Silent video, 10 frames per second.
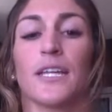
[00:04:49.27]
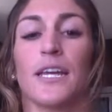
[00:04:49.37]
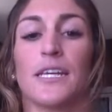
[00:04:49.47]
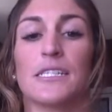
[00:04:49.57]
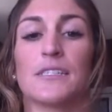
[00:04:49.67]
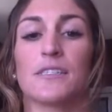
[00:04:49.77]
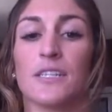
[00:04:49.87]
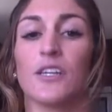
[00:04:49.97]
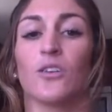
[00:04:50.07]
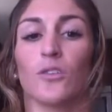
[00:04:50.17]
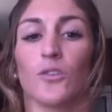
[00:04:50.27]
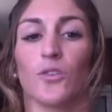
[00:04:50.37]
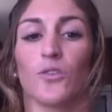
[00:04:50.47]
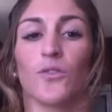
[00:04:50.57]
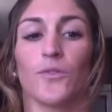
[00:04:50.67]
is still
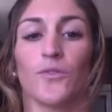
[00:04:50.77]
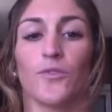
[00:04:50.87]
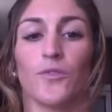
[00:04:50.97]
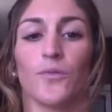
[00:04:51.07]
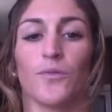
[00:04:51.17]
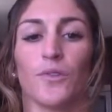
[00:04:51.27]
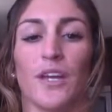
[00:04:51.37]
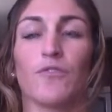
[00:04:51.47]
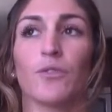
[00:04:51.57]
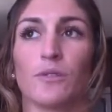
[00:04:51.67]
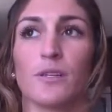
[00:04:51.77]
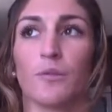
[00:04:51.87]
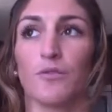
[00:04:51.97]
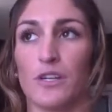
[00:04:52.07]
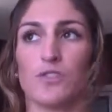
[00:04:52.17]
influencing
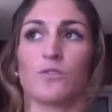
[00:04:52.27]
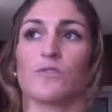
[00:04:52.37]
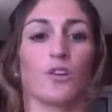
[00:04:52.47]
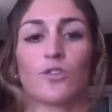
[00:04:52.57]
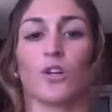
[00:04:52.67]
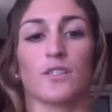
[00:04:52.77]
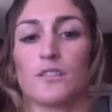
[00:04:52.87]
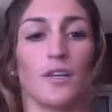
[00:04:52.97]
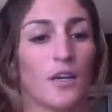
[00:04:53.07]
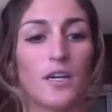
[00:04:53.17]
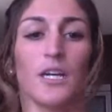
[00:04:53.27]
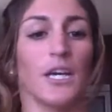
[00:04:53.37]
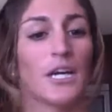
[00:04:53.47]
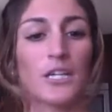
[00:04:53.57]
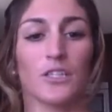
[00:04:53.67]
professionals across the
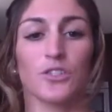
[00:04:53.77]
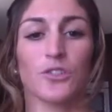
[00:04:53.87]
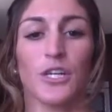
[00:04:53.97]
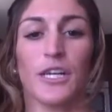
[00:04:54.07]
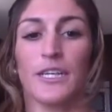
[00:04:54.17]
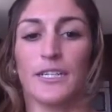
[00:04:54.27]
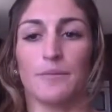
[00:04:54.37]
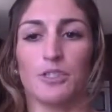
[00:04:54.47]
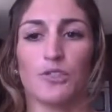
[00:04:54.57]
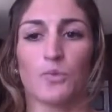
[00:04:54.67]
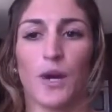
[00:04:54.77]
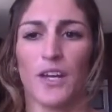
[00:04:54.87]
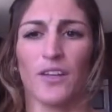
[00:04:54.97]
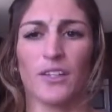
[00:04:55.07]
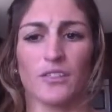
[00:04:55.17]
country. It's used
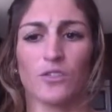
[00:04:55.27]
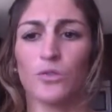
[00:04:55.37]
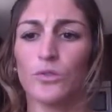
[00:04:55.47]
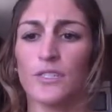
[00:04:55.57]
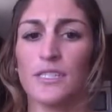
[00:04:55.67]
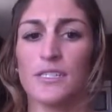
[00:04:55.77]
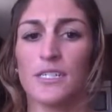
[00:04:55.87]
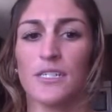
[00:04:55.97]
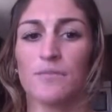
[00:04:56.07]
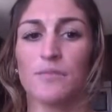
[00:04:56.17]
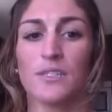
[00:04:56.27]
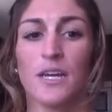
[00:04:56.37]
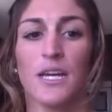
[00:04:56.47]
widely in school systems.